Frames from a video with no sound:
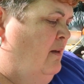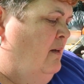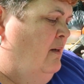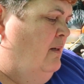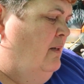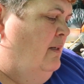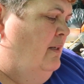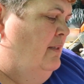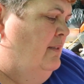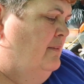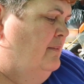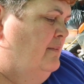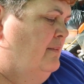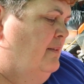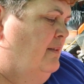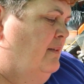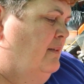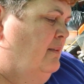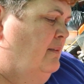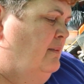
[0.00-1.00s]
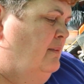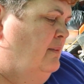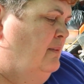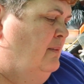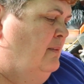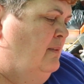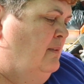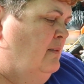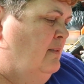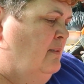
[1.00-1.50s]
And
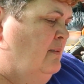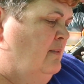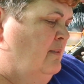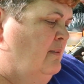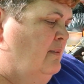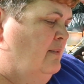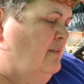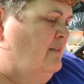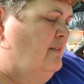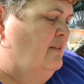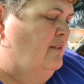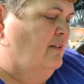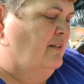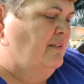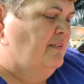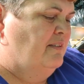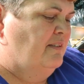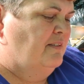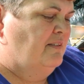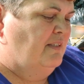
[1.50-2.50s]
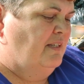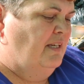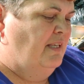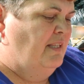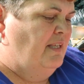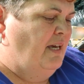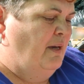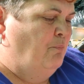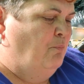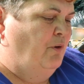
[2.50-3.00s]
it's nice to see
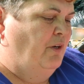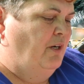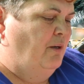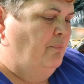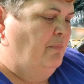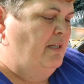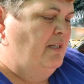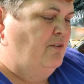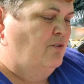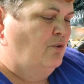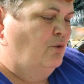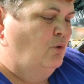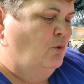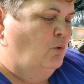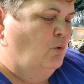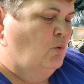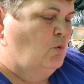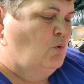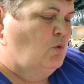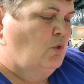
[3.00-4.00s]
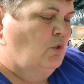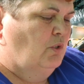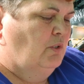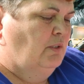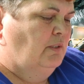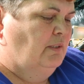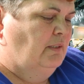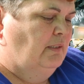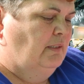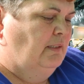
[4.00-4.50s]
them when I'm indoors.
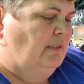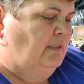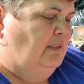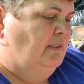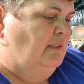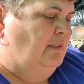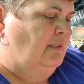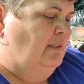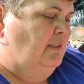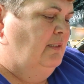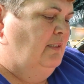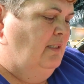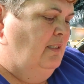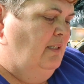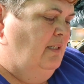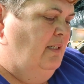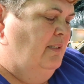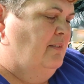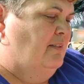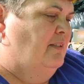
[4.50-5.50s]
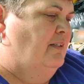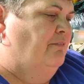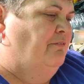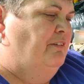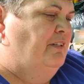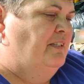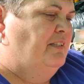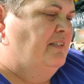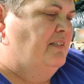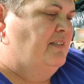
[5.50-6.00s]
It's
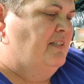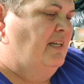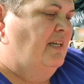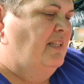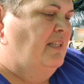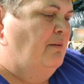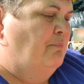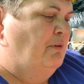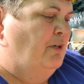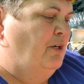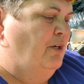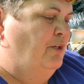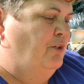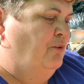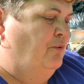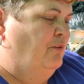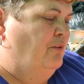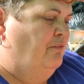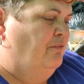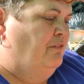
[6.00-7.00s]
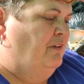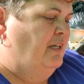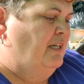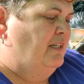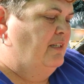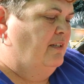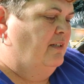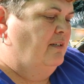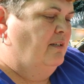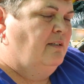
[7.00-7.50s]
lovely to see them going on the
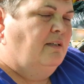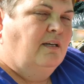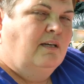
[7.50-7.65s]
feeder.